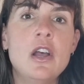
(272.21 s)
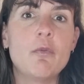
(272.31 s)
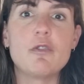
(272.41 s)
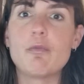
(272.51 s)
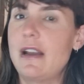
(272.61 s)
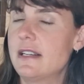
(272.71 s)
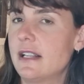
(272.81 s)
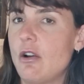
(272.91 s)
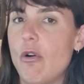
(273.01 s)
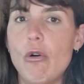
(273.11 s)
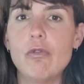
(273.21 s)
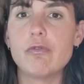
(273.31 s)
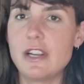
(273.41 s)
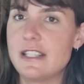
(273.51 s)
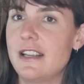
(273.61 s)
with practically all
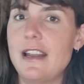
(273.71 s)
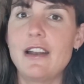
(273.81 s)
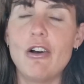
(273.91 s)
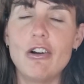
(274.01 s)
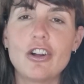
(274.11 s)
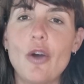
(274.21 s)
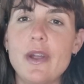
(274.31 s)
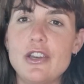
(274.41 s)
recent and ongoing